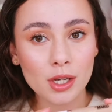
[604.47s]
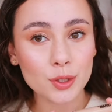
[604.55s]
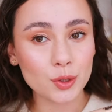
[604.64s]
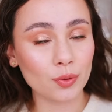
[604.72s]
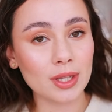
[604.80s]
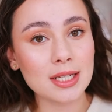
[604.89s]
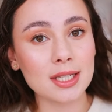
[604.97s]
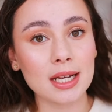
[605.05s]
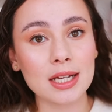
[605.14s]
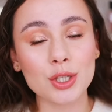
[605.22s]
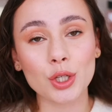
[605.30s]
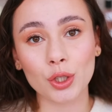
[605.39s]
So this
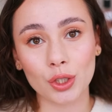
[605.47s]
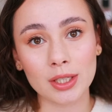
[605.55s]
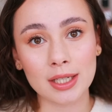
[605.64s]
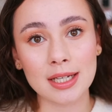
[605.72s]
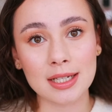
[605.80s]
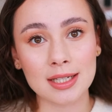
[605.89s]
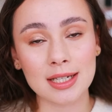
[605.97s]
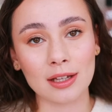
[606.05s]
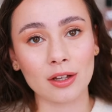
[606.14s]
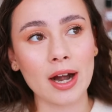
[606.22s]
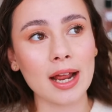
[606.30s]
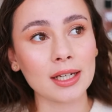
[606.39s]
is a good
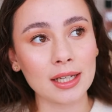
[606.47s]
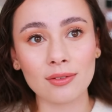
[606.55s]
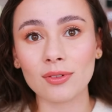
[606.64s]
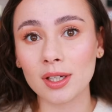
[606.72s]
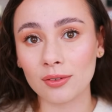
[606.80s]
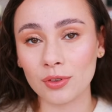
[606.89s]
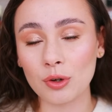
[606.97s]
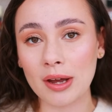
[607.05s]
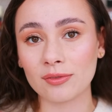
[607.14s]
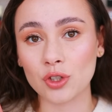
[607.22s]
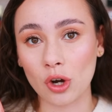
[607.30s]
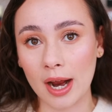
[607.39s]
concealer and even if you
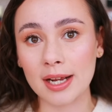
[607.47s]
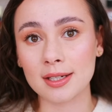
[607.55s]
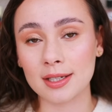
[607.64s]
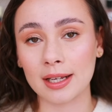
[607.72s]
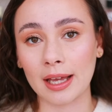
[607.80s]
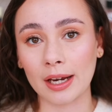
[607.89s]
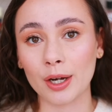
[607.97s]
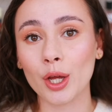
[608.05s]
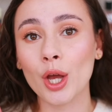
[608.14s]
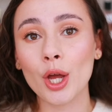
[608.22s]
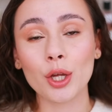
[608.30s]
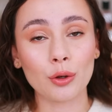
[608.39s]
have dry skin,
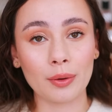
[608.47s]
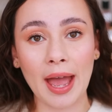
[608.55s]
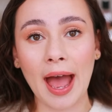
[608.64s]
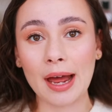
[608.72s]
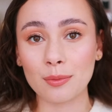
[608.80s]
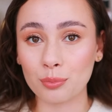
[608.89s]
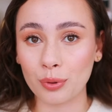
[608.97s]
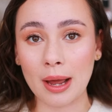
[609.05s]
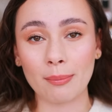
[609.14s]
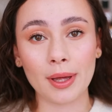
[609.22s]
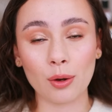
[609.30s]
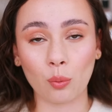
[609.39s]
you can
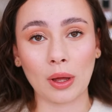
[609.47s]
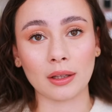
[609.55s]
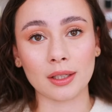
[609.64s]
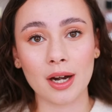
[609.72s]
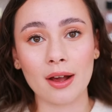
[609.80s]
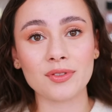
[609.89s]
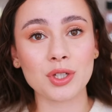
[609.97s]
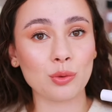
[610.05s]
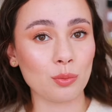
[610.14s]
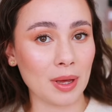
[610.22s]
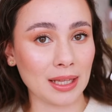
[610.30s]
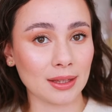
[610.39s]
prep it well enough to
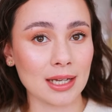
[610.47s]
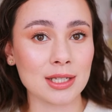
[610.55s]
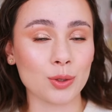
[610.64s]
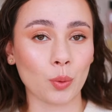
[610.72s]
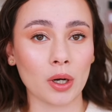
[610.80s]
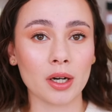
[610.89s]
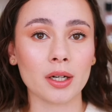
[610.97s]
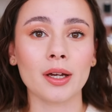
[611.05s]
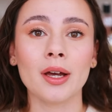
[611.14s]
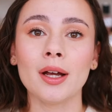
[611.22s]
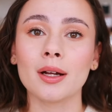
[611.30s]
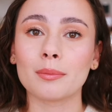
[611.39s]
make this work.
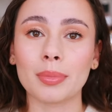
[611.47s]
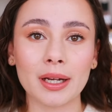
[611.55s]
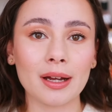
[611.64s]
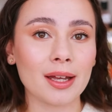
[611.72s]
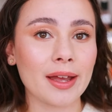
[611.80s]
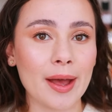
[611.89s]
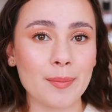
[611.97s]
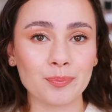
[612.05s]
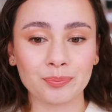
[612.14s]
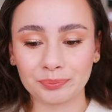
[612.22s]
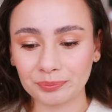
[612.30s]
But again,